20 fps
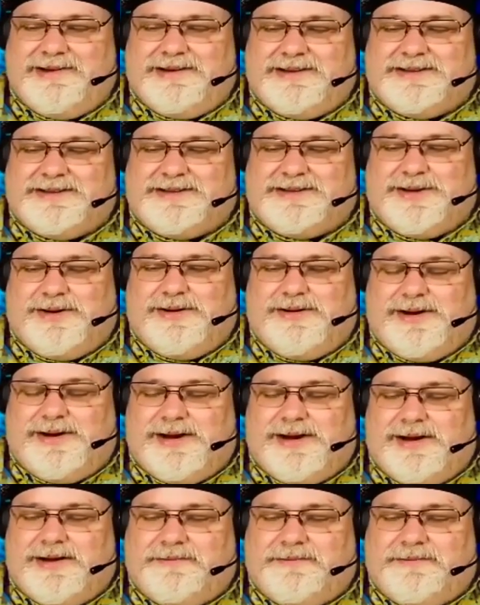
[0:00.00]
so,
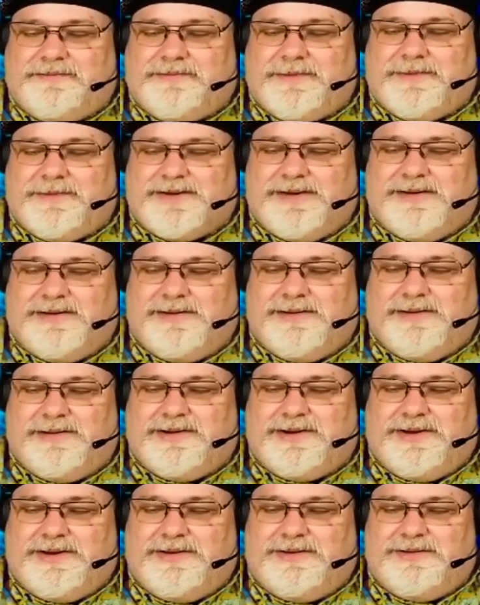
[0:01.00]
uh,
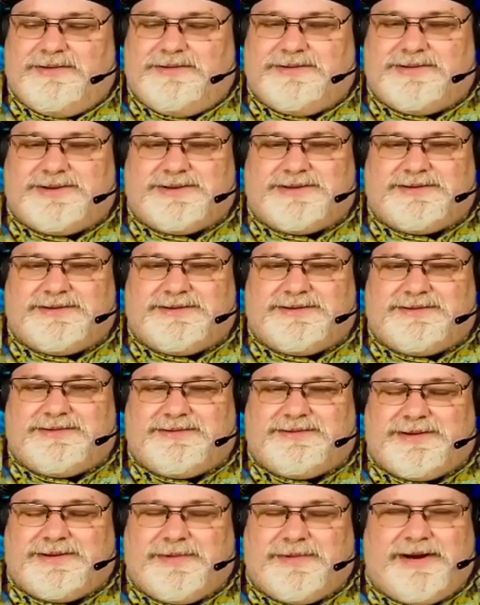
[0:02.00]
so do you?
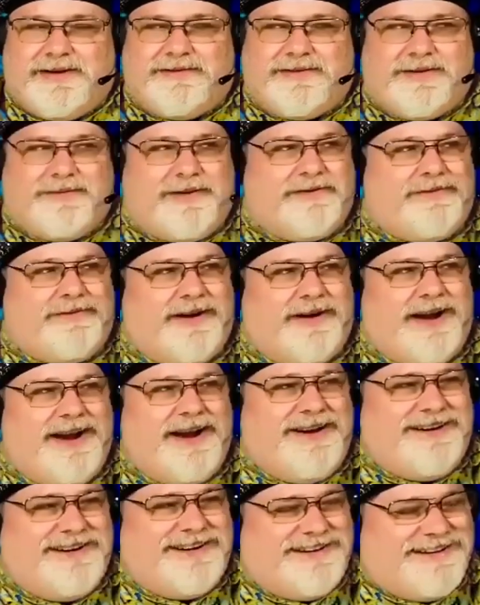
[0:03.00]
Am I am I
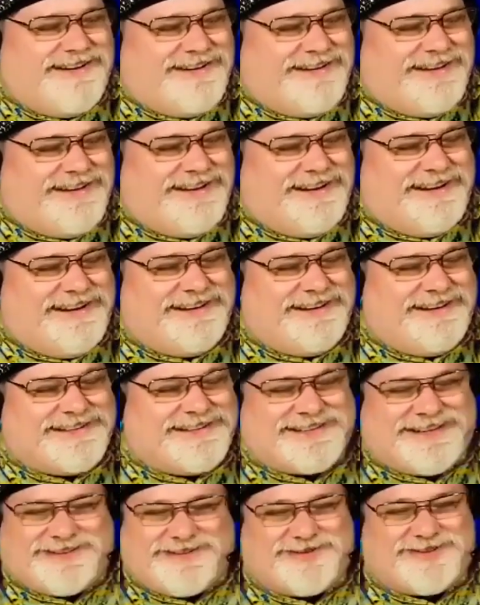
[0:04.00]
fired?
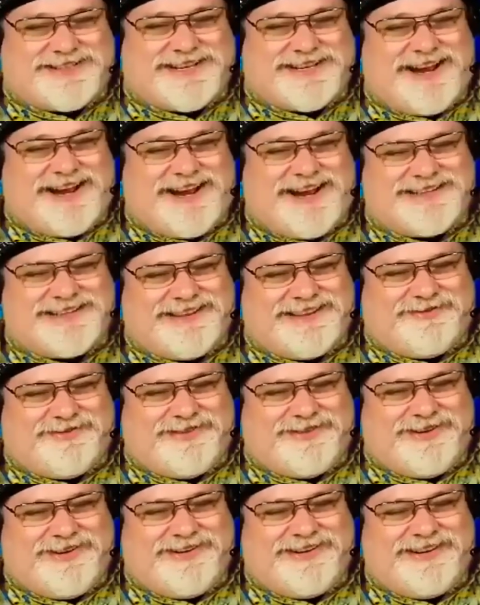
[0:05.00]
Because there's silence on the
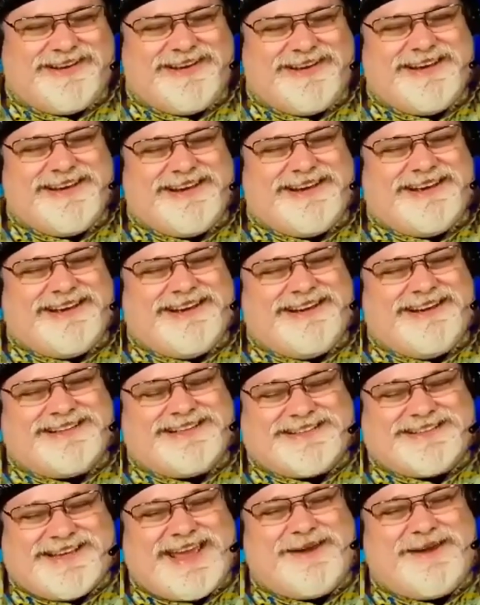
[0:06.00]
phone. You
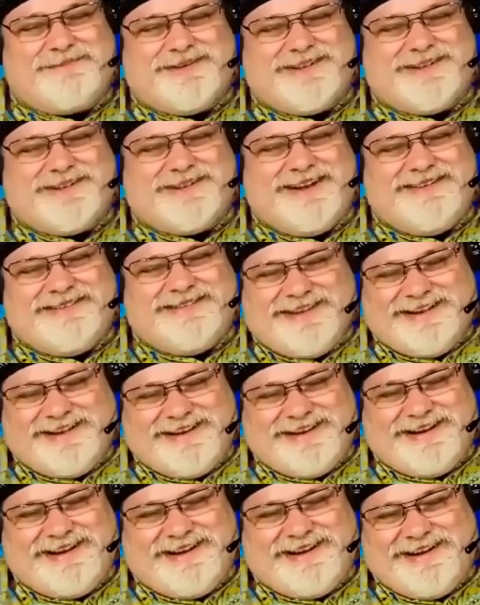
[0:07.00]
just can't believe
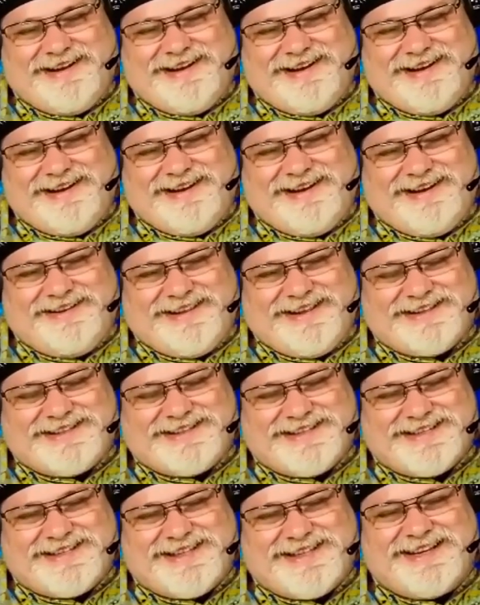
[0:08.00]
that. Uh, yeah,
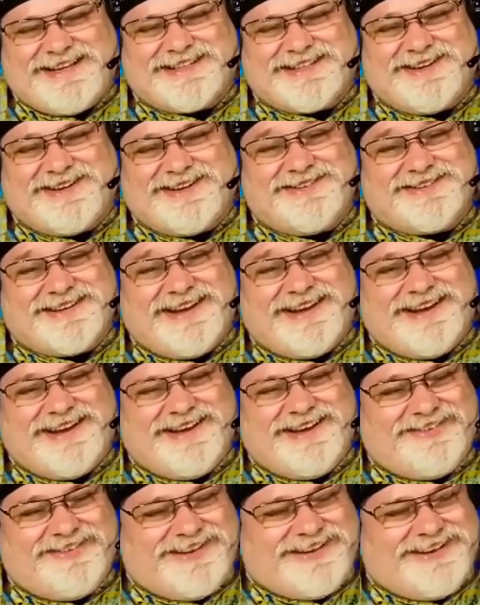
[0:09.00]
that's just the excuse I
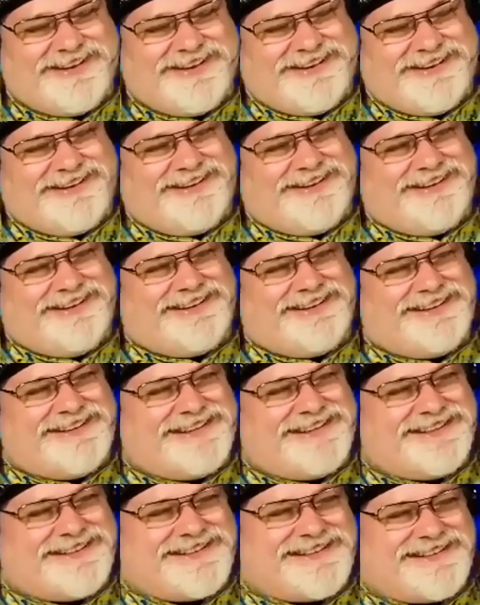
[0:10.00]
have.
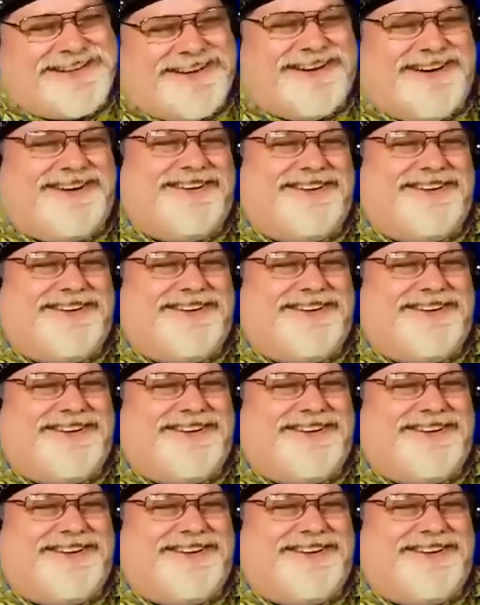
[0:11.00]
so,